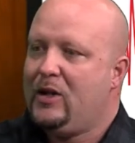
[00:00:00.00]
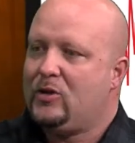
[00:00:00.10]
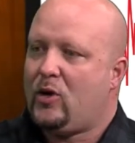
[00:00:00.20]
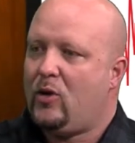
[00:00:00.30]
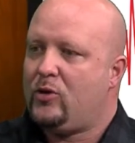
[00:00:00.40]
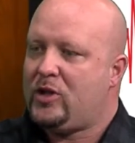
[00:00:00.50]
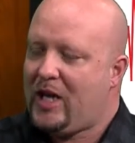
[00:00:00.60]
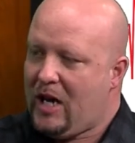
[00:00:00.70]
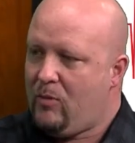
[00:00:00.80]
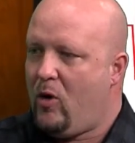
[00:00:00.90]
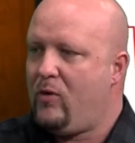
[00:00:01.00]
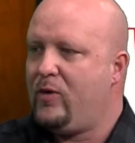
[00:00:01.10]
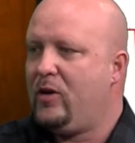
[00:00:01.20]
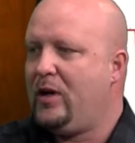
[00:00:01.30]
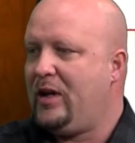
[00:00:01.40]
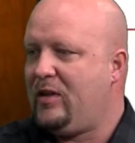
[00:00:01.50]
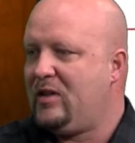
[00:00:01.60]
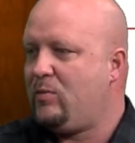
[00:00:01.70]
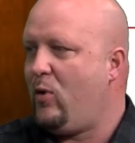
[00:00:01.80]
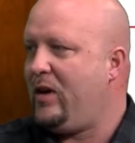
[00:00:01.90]
so she came over and at
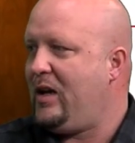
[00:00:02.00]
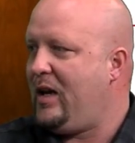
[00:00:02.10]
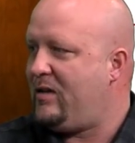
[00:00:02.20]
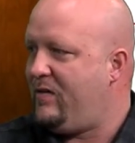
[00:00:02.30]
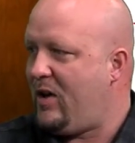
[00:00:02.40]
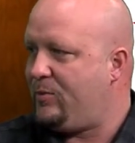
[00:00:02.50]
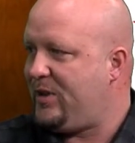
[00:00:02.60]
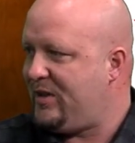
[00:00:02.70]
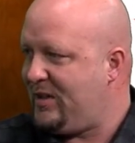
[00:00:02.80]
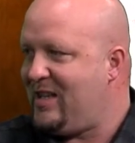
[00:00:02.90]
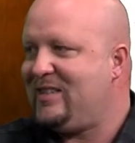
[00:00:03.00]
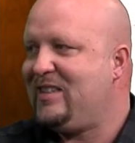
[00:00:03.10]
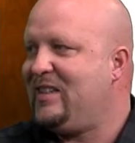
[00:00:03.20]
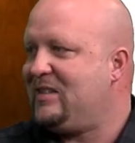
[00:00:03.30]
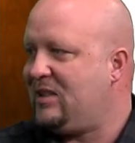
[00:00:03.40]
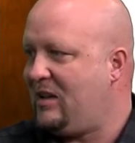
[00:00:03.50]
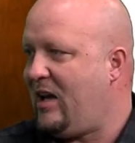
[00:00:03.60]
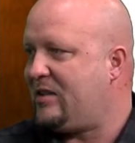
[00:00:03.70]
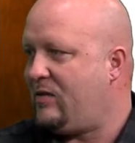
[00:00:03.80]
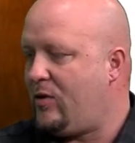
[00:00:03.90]
this point it had developed into dizziness and
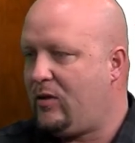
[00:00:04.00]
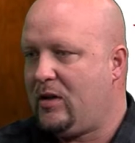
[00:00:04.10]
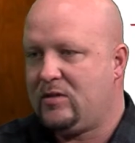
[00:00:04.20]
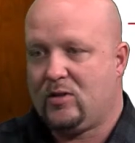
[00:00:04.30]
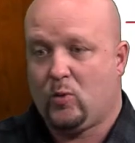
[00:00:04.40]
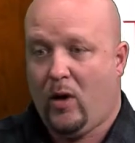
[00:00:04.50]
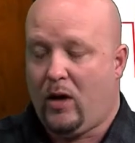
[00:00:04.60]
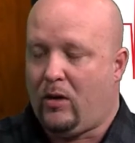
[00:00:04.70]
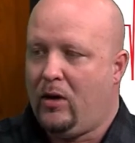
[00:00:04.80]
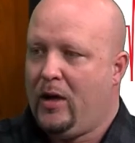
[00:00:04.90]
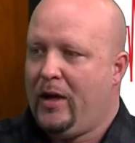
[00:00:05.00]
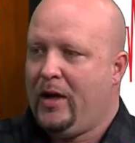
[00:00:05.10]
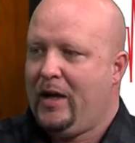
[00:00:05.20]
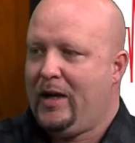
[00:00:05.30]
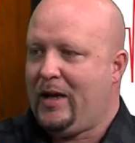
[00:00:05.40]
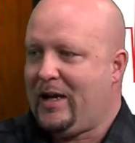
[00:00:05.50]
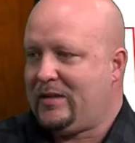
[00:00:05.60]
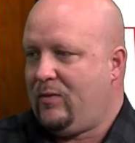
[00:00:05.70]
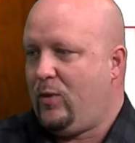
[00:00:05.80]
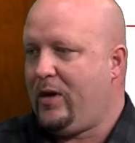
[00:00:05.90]
lots of other things as well and
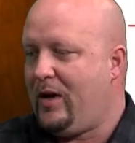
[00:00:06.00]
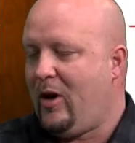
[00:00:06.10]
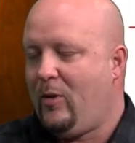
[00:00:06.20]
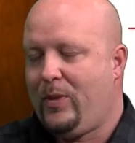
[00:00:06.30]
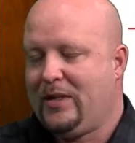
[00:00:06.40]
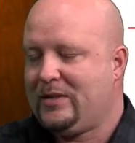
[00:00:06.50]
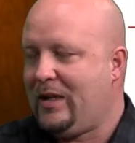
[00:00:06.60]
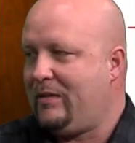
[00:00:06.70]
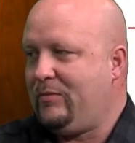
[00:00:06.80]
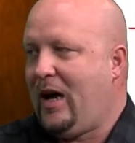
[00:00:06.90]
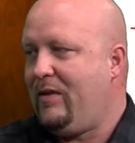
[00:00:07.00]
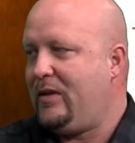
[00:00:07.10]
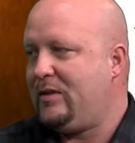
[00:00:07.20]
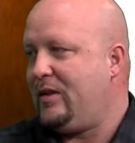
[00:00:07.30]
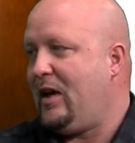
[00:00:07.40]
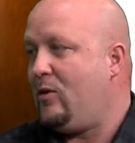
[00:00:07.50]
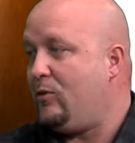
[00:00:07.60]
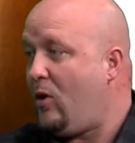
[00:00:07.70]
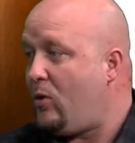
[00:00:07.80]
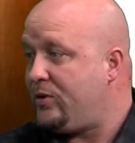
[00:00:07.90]
asked if we could help. I said, obviously, I
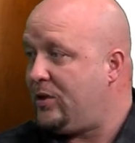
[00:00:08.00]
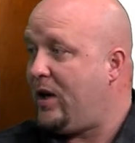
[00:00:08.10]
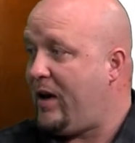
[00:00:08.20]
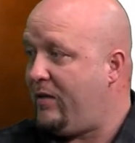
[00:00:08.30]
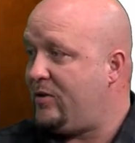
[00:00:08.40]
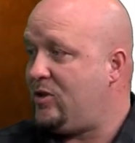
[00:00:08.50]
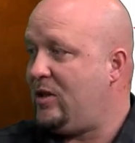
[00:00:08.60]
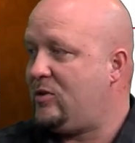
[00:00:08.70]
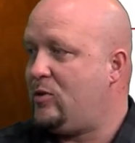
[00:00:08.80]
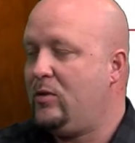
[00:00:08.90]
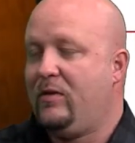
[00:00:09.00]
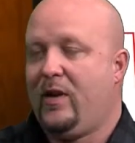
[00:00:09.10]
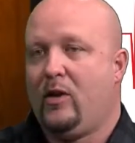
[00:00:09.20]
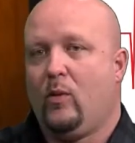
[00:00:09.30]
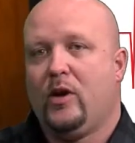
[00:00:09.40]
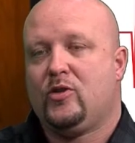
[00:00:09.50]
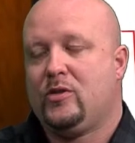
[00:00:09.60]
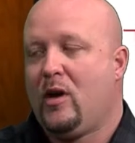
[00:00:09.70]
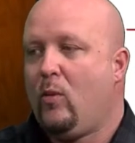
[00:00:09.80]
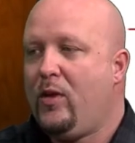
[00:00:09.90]
don't know until I have a chance to do an
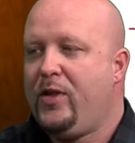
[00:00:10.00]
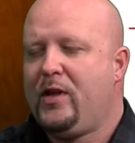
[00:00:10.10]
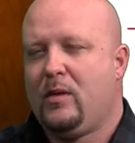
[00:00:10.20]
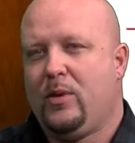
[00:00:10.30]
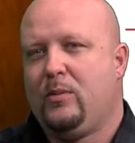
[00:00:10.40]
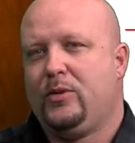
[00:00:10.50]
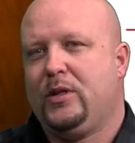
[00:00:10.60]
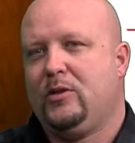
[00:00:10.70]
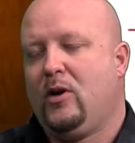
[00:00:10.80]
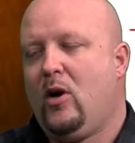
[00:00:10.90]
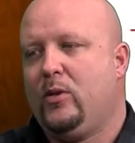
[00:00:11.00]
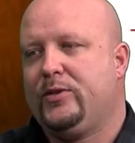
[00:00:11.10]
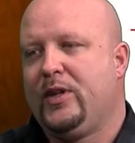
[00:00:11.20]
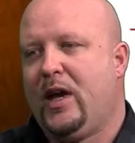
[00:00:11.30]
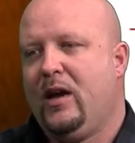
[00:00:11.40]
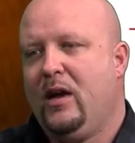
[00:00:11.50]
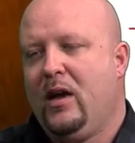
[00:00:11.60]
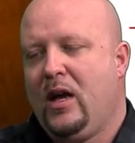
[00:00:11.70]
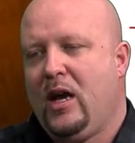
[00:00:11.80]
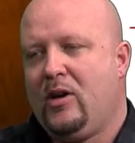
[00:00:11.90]
evaluation. Now, one thing that people need to know is that
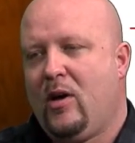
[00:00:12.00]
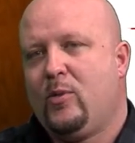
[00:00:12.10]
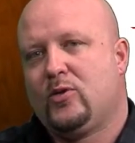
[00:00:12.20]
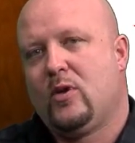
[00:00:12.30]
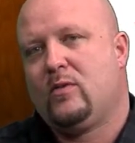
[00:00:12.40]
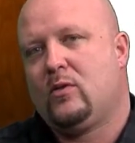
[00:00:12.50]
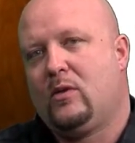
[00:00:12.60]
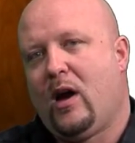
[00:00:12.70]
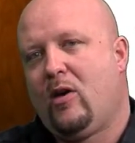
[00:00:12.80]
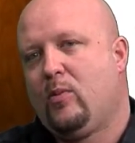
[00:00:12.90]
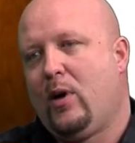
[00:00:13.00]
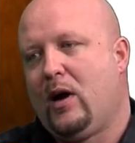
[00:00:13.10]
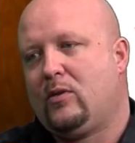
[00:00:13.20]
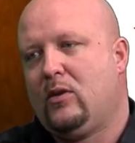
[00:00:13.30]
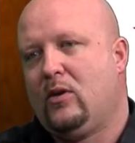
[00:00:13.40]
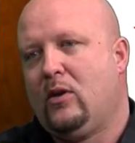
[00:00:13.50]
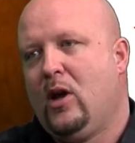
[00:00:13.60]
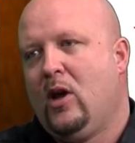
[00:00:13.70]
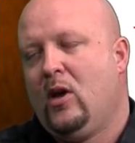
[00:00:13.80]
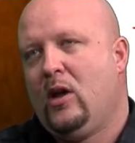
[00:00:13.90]
an upper cervical chiropractor
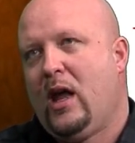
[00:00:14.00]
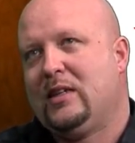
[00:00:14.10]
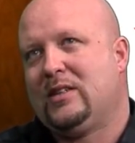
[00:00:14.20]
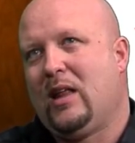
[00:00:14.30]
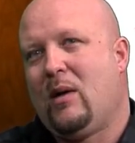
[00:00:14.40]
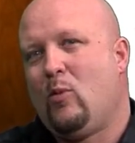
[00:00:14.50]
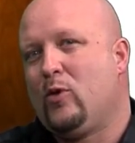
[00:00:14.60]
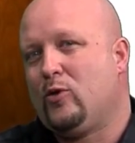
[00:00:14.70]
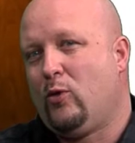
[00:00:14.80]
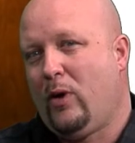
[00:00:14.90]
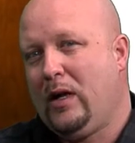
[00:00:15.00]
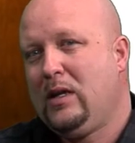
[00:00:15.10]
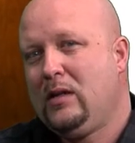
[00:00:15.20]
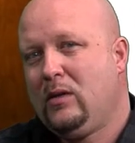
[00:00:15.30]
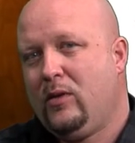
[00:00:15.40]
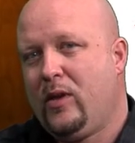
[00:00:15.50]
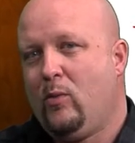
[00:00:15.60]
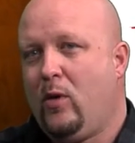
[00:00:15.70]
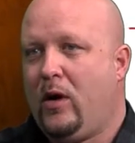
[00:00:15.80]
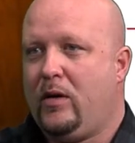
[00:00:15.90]
has a lot more training
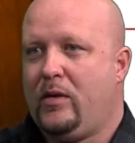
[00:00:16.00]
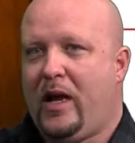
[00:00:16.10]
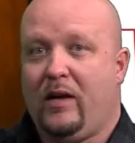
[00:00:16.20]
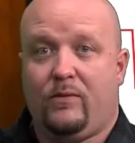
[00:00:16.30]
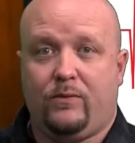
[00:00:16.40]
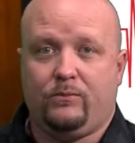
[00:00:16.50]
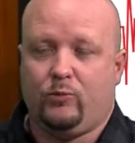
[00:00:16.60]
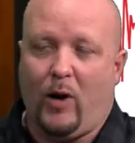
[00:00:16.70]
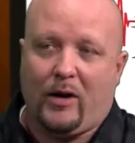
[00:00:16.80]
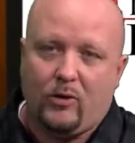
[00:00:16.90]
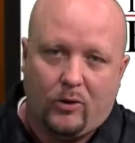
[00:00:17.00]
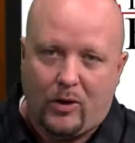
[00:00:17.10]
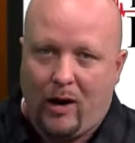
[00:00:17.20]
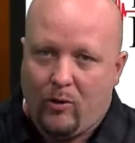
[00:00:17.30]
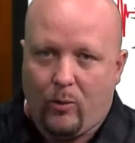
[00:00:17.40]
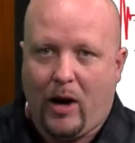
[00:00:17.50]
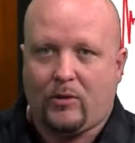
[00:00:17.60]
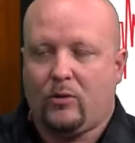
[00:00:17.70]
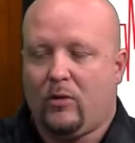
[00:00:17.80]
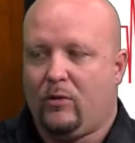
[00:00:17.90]
than what a regular
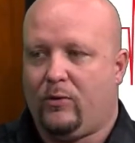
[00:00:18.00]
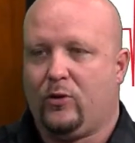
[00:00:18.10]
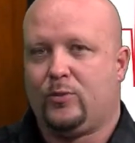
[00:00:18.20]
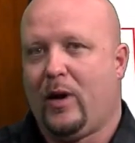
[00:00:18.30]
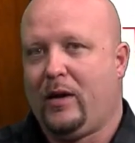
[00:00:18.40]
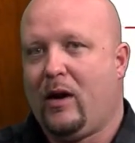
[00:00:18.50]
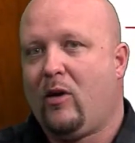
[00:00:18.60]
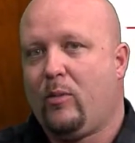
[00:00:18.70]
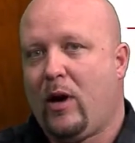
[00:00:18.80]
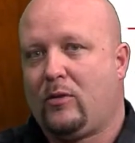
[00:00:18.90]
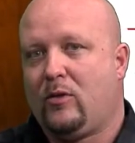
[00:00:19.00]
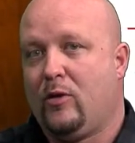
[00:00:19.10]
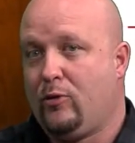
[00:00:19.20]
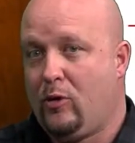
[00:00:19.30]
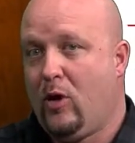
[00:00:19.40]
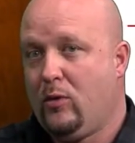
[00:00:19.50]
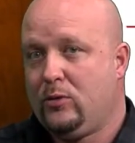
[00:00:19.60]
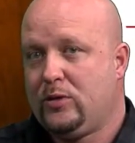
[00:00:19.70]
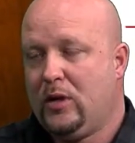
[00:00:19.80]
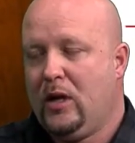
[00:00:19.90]
chiropractor or a full spine chiropractor
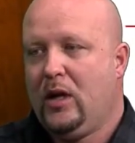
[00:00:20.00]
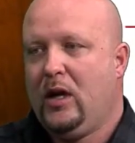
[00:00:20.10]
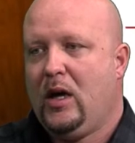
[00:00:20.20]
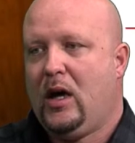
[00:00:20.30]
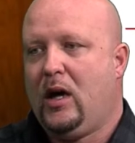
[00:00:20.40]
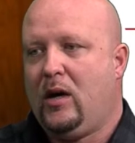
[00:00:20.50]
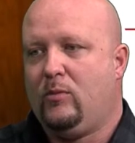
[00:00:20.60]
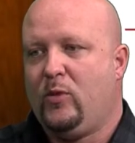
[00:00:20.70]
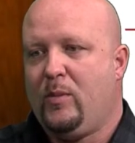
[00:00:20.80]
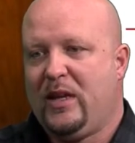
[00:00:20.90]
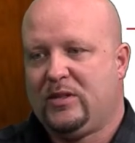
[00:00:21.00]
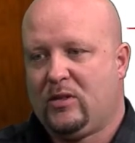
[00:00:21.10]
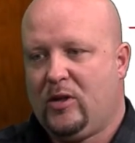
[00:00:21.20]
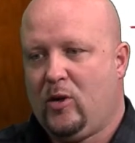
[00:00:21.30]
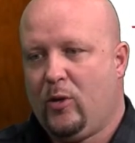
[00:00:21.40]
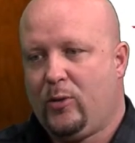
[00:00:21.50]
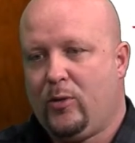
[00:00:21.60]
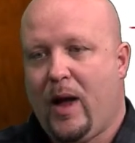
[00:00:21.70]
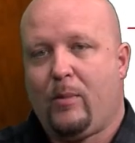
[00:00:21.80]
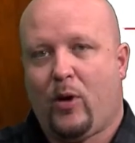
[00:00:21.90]
undergoes. Um, we basically go through
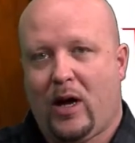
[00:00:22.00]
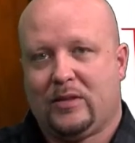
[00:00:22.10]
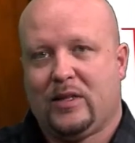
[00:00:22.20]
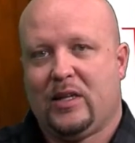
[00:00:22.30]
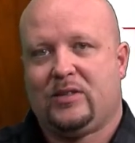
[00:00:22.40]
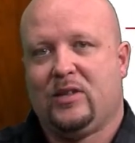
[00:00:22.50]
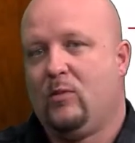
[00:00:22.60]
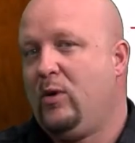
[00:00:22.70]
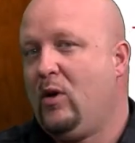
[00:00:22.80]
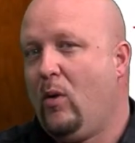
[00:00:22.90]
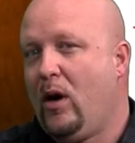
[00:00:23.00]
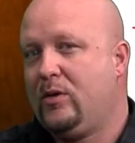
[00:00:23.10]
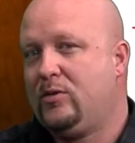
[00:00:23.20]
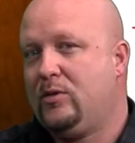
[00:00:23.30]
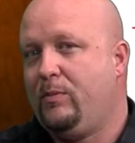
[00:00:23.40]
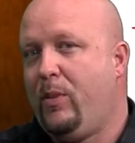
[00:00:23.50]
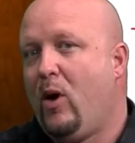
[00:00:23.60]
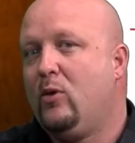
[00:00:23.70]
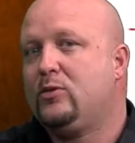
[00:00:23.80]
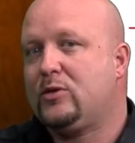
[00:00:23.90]
that process and then we go on to
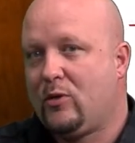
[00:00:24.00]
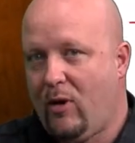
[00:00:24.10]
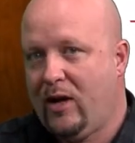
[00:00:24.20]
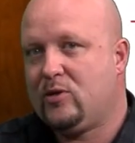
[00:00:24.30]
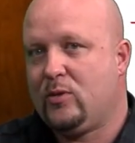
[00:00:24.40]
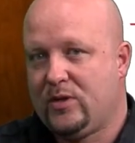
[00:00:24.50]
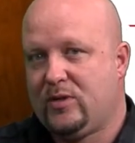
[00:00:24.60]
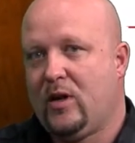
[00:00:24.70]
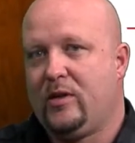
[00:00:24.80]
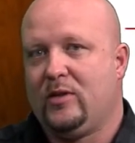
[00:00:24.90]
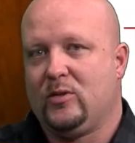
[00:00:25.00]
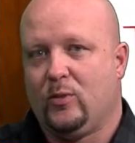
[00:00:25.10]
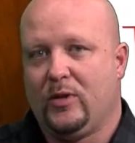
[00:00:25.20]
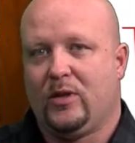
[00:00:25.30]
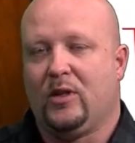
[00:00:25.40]
postgraduate studies with